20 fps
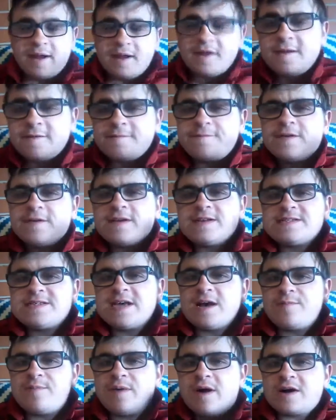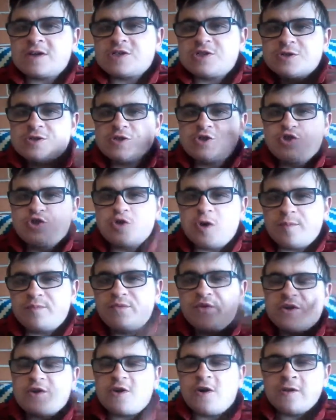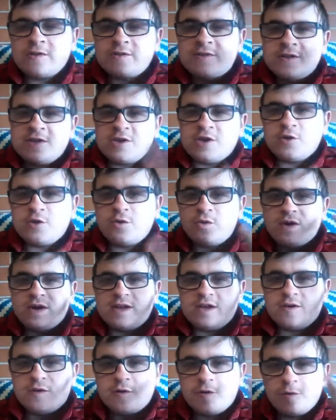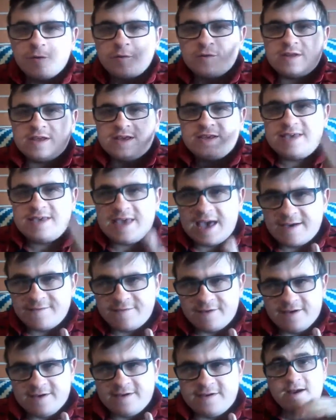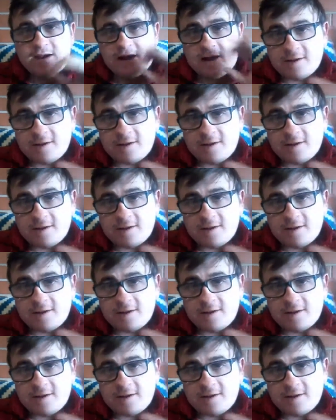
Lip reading: But I don't think South Park should drop the continuity altogether.